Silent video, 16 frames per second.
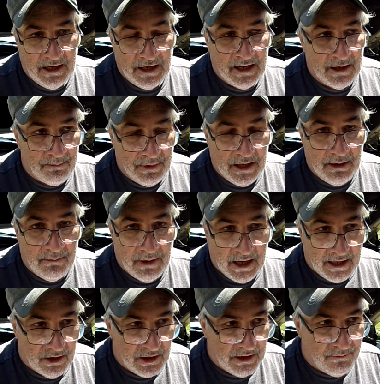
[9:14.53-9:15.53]
and a B
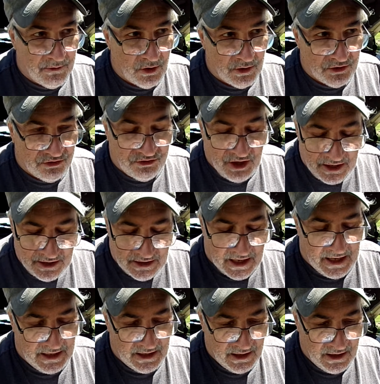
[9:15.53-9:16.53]
main, even on a Sunday.